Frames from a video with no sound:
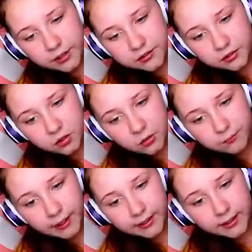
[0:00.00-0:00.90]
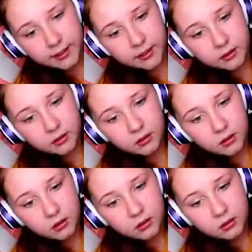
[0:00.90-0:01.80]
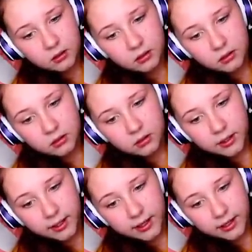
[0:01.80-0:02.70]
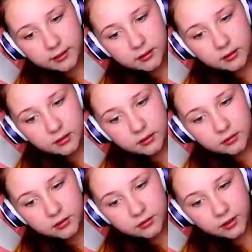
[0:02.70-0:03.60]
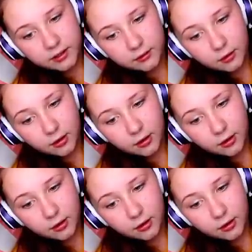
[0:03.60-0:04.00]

she's going back in. Okay. She's like,